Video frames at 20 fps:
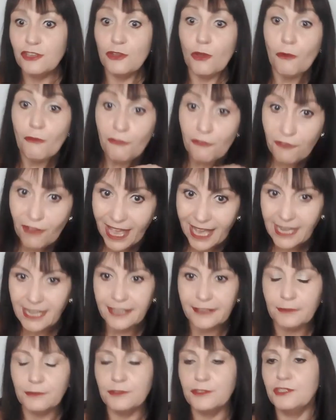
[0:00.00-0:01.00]
your
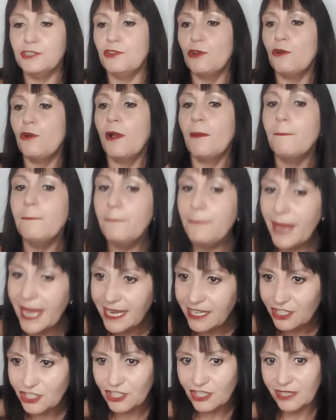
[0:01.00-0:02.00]
values, your
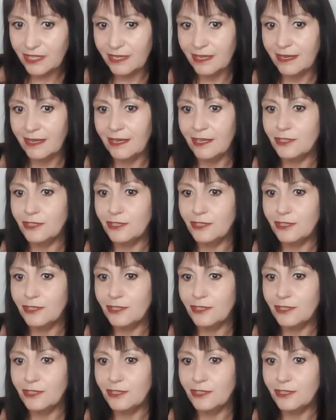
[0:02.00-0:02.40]
compassion